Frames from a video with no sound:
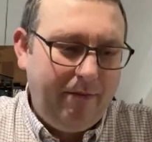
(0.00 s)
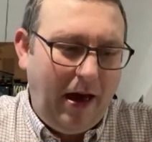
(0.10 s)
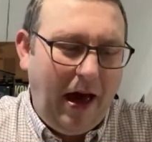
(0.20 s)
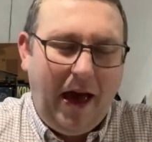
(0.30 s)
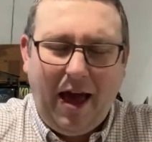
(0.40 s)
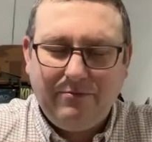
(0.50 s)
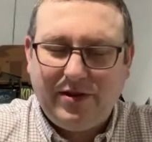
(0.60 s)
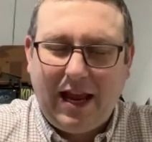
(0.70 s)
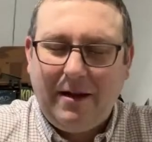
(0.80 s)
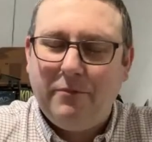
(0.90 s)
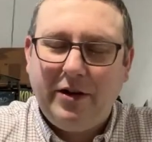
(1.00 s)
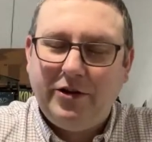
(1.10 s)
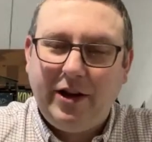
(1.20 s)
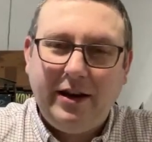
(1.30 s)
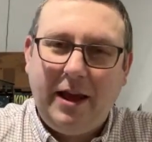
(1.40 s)
I'm saying
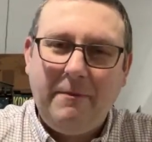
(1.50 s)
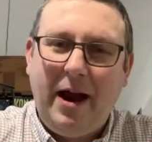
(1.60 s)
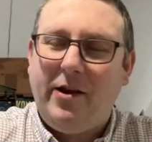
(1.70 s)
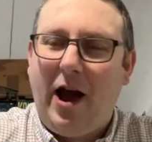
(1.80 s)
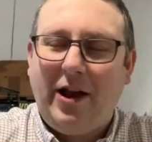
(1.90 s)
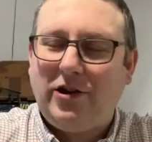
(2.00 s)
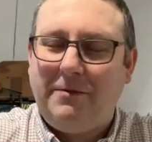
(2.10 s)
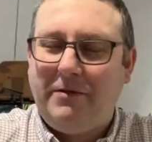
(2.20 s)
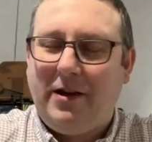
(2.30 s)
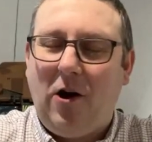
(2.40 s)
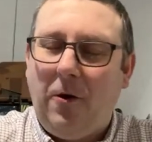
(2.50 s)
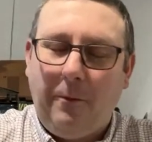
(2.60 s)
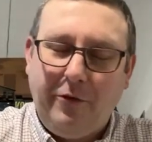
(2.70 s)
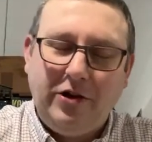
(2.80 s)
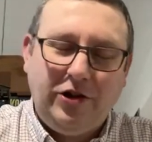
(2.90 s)
Bridge Indie. It might not actually be called
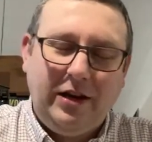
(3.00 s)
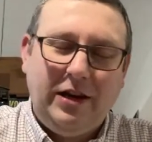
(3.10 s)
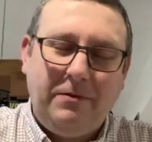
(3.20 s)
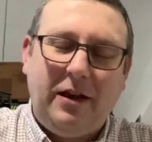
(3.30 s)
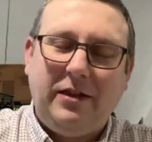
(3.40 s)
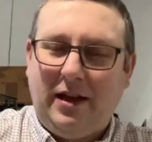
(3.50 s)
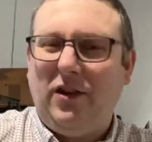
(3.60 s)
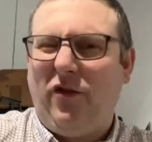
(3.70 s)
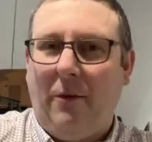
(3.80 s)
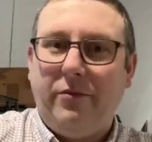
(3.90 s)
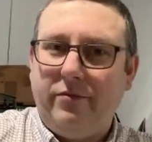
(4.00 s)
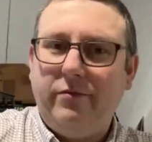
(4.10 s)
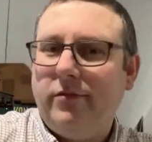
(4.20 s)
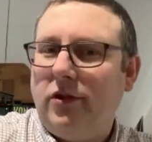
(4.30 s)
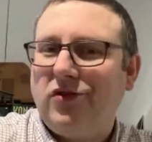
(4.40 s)
Bridge Indie, but I think it's from
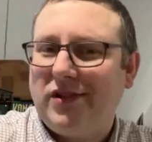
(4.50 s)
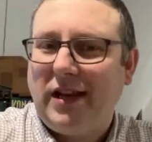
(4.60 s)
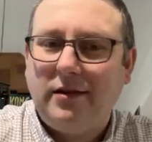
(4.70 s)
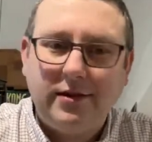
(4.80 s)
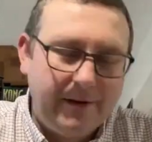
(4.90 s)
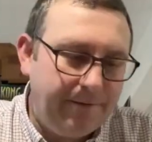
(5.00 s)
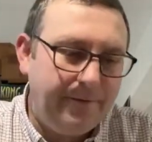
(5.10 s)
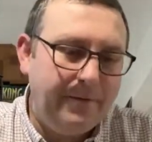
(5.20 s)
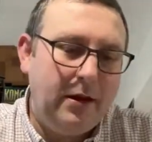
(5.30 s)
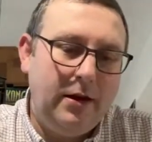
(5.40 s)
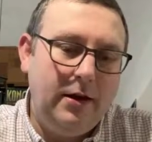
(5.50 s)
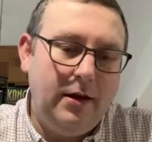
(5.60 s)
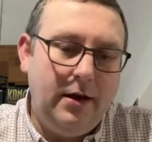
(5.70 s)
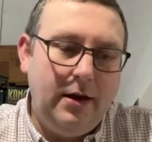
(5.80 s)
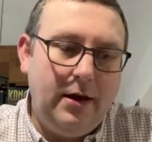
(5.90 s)
those scenes.
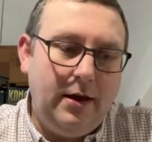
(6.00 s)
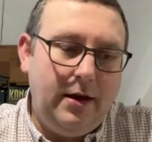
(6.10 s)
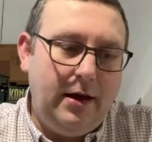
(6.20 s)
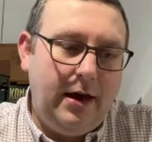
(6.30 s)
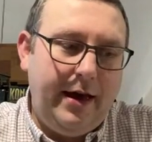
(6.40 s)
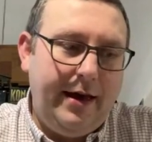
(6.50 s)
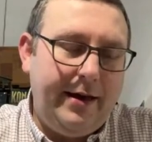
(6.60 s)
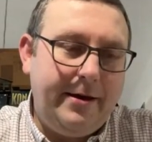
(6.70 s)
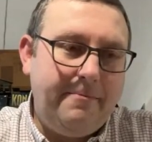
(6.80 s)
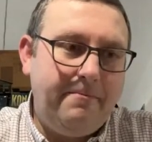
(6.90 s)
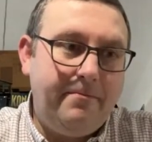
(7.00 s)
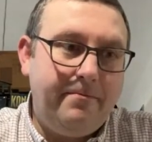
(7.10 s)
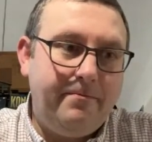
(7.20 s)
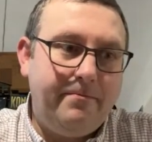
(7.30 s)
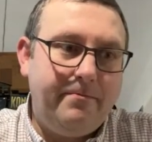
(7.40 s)
I
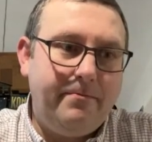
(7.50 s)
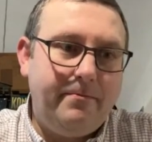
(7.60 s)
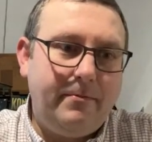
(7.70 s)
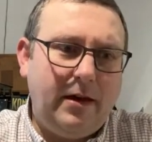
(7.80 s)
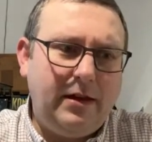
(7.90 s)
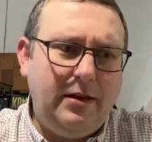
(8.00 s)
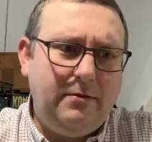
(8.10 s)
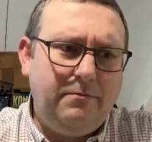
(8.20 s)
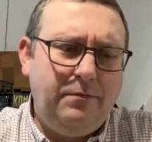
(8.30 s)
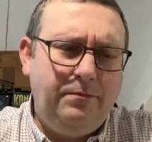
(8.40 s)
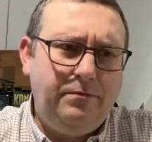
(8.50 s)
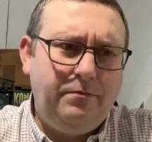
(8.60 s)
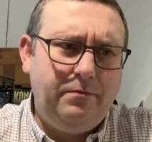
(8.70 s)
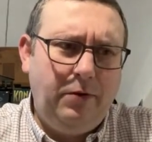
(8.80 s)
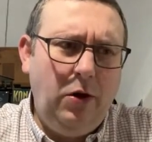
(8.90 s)
think
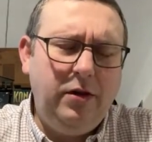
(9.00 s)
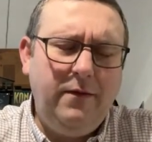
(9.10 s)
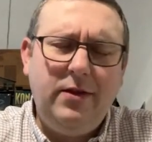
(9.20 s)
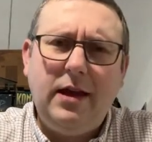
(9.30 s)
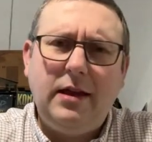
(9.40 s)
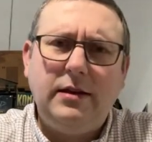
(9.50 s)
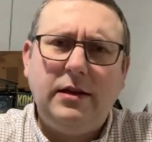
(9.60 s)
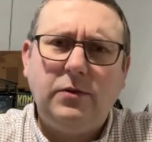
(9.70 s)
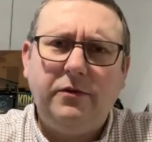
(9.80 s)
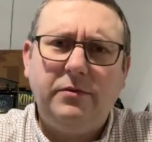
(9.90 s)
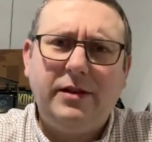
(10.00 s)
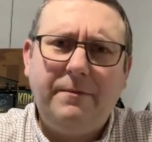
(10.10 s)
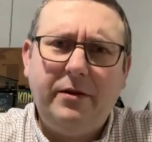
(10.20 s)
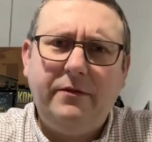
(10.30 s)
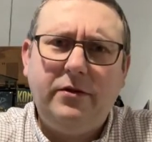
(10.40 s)
both of the indies were from
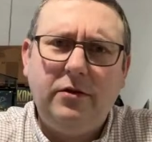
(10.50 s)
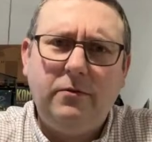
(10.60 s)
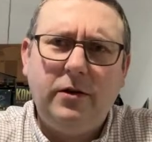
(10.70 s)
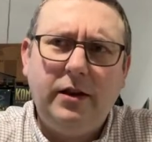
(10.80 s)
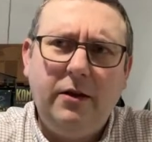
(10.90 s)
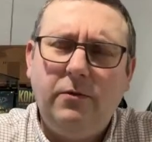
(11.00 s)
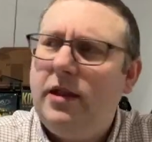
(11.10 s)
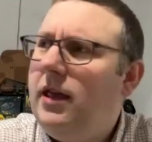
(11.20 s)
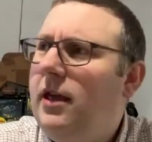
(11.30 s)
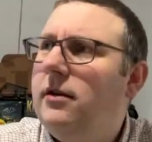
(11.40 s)
Temple of Doom, weren't they? Were they?